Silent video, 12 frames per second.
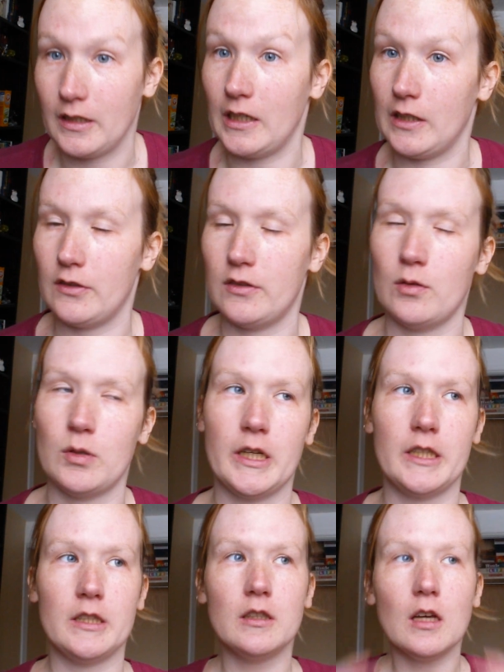It's so
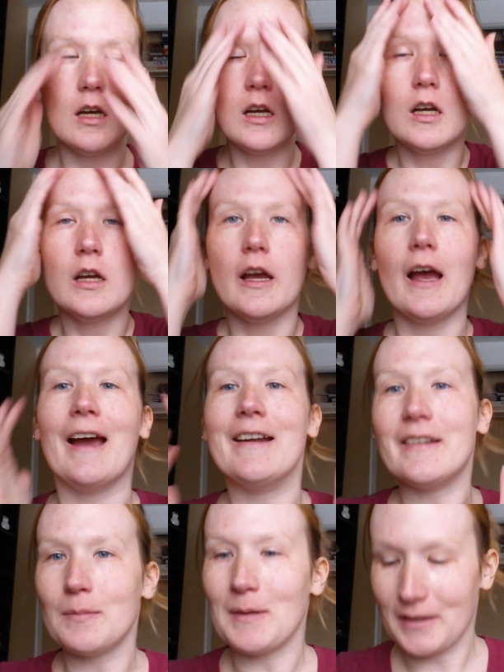nice. And
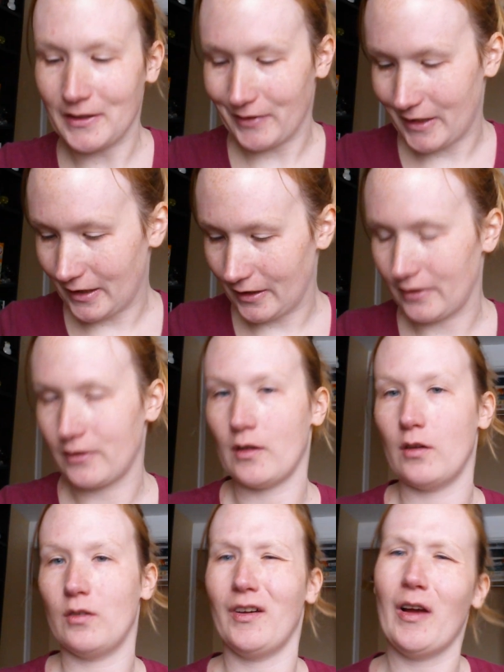it smells like vanilla,
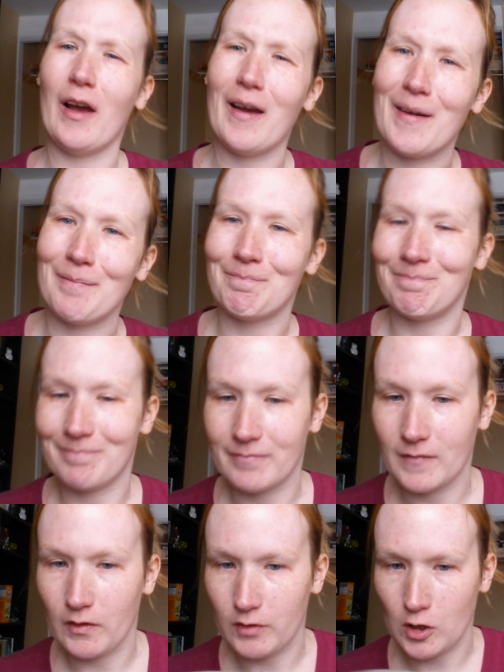so
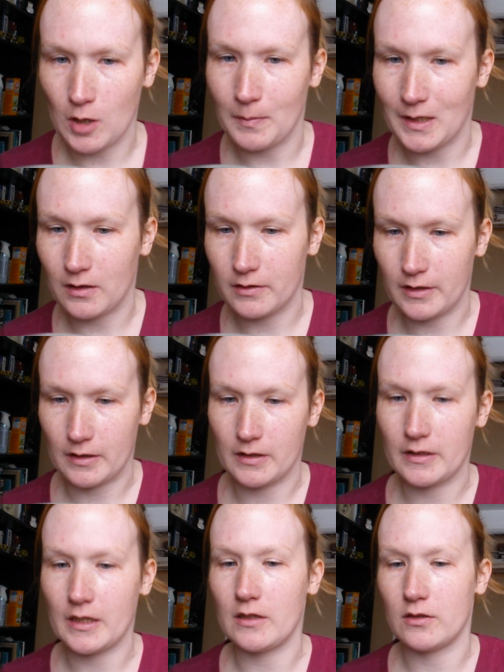if you're not big on
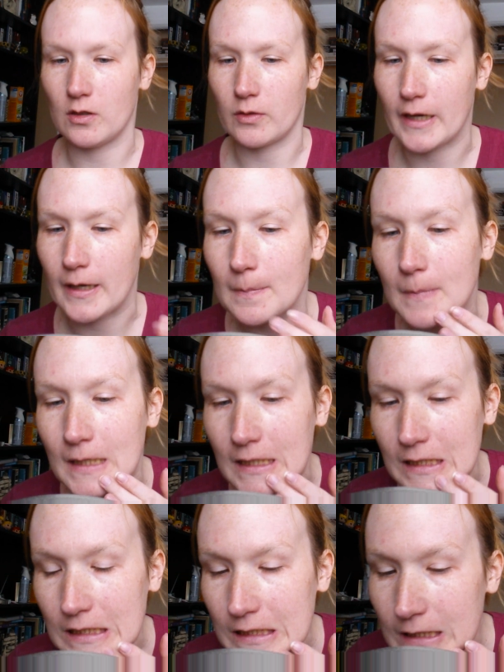scented things, don't get it,
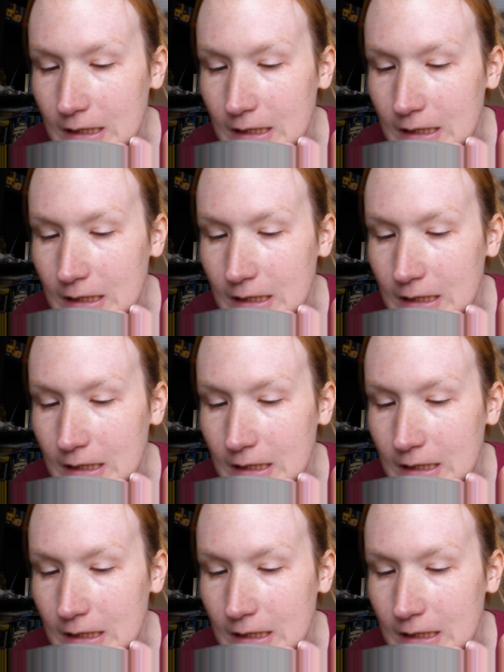but